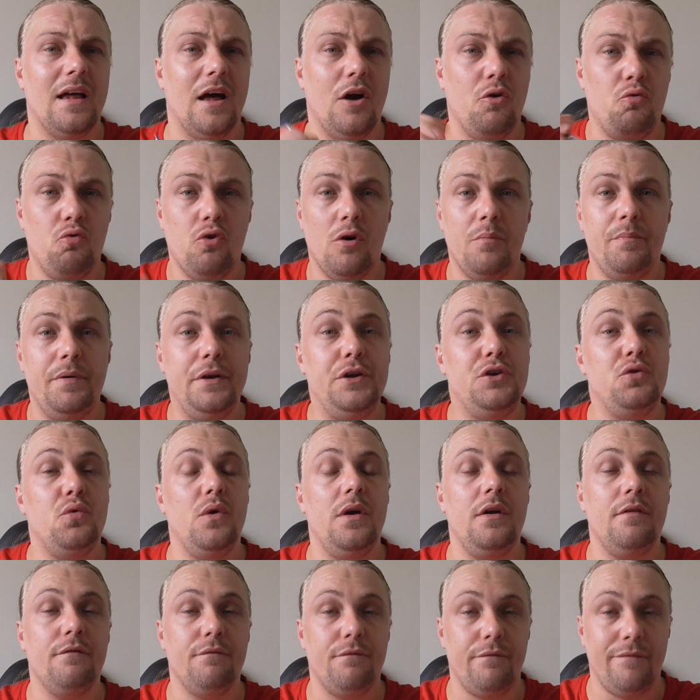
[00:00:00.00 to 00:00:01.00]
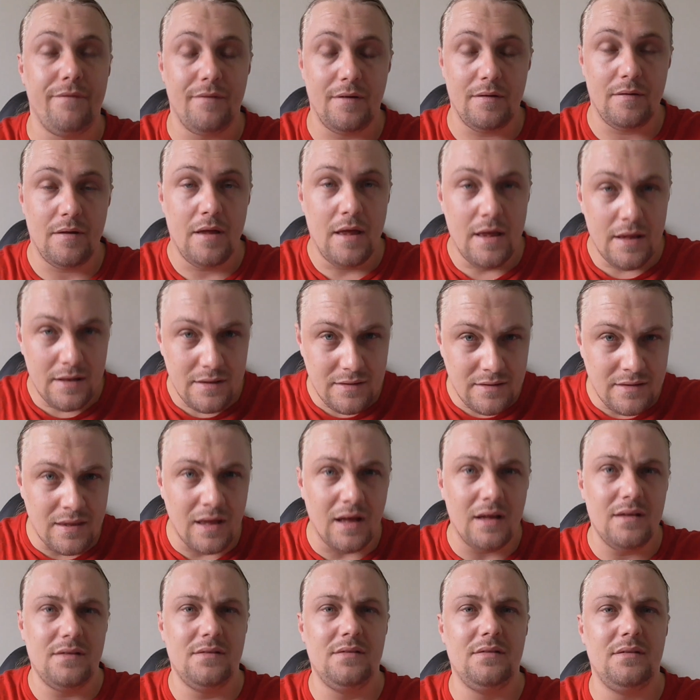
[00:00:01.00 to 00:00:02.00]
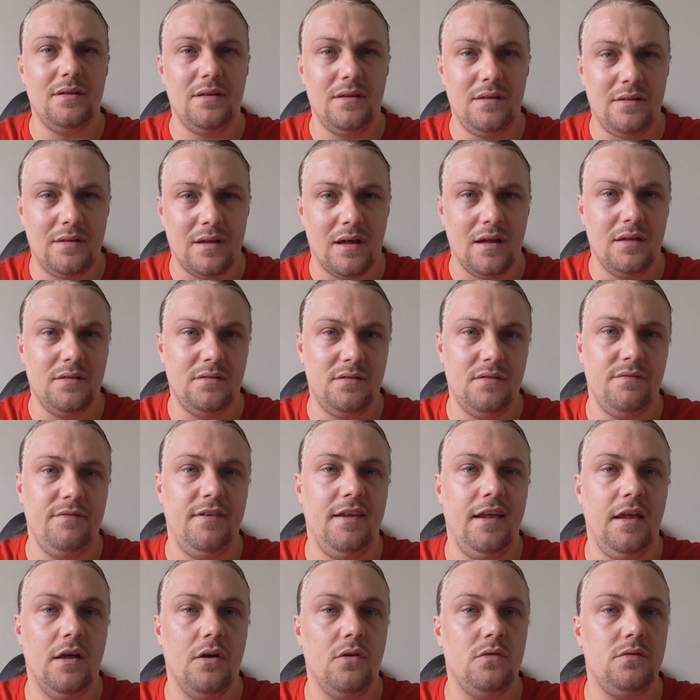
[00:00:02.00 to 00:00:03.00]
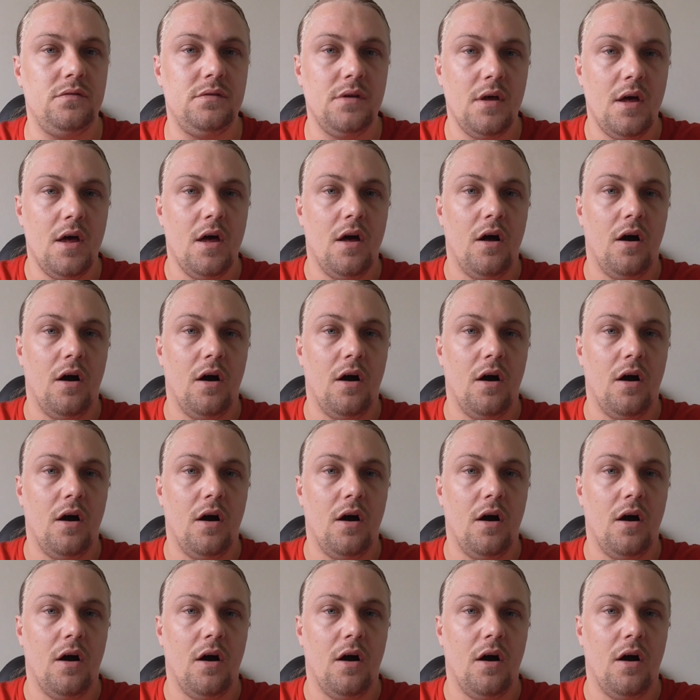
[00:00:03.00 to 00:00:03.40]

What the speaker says: I will be doing tons and tons of videos